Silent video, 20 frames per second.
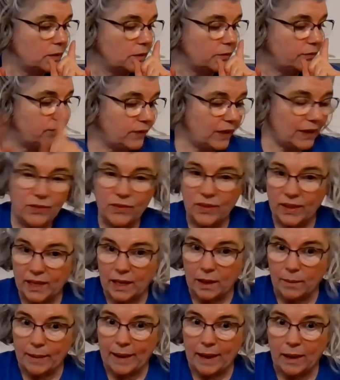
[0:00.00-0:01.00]
the fun
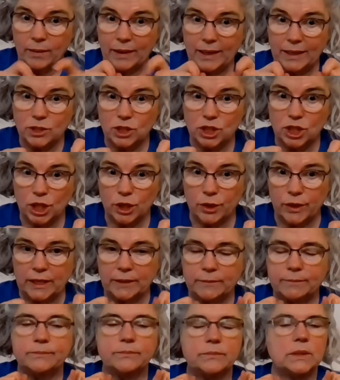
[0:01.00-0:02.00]
thing about
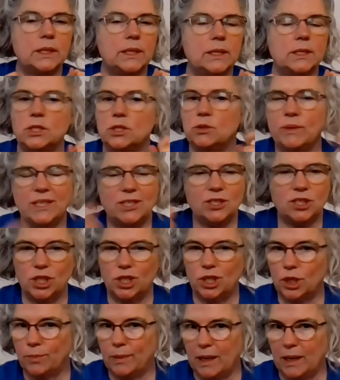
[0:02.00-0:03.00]
engineering is you
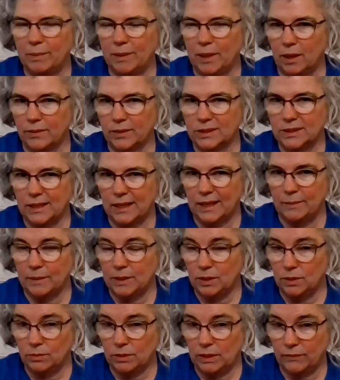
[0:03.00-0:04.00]
engineer probably all the time
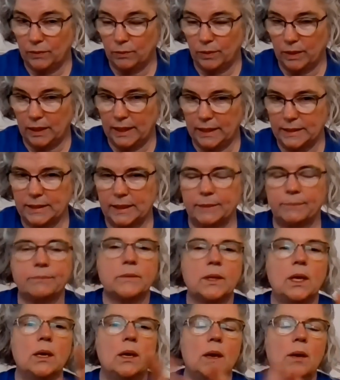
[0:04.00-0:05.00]
and don't even realize it.
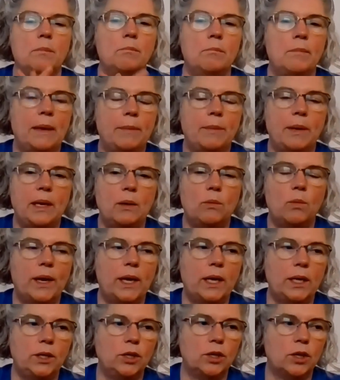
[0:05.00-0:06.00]
Maybe
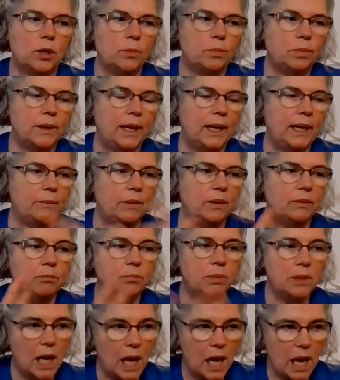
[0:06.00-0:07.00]
when you're playing with
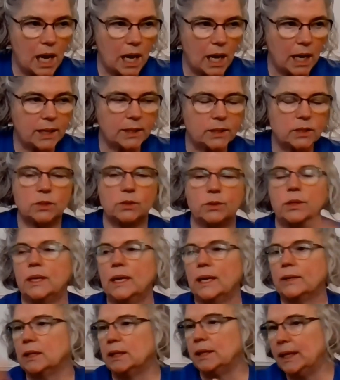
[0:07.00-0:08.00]
blocks or you
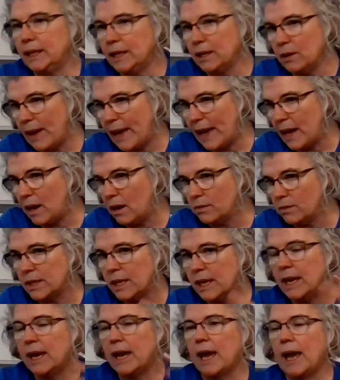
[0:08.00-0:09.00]
got the Lego out
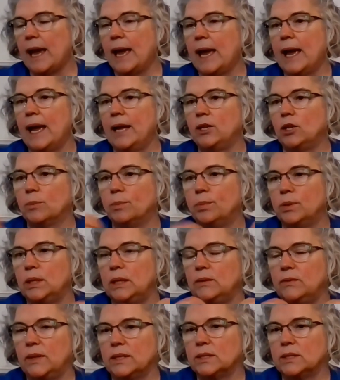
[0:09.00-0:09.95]
and you're putting